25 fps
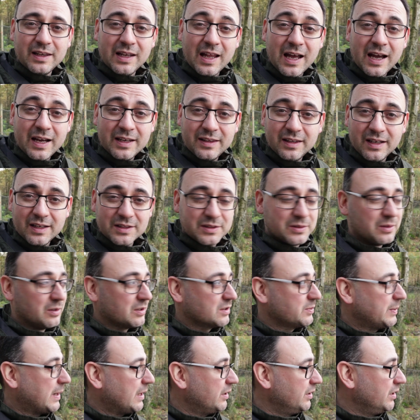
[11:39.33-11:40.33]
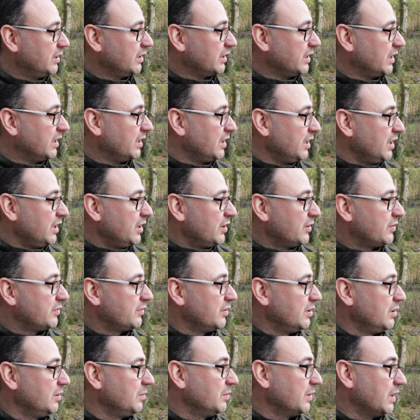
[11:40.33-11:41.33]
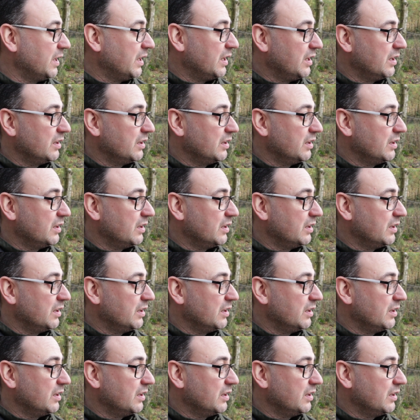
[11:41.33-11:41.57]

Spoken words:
line that I talked about earlier through